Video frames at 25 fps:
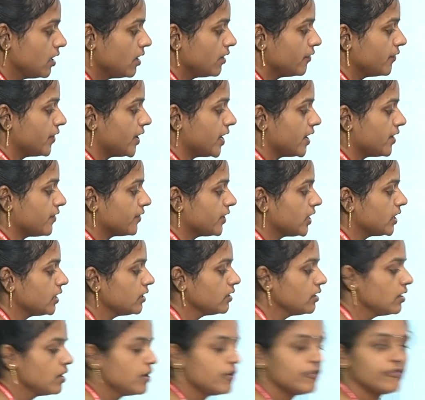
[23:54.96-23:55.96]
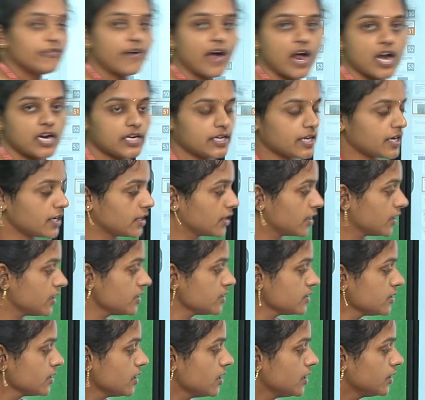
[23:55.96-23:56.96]
Whenever fault
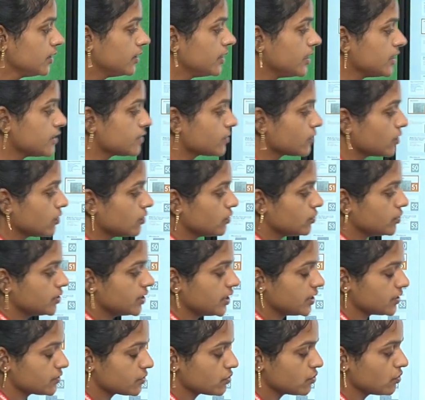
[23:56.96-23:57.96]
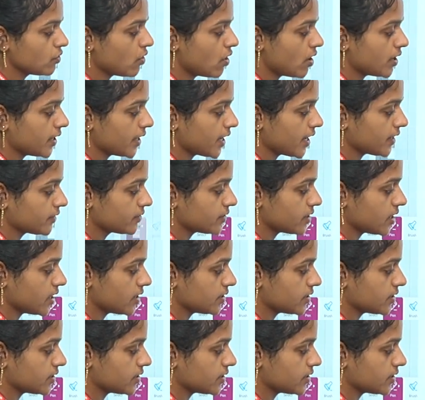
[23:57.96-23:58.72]
occurs, these two contacts are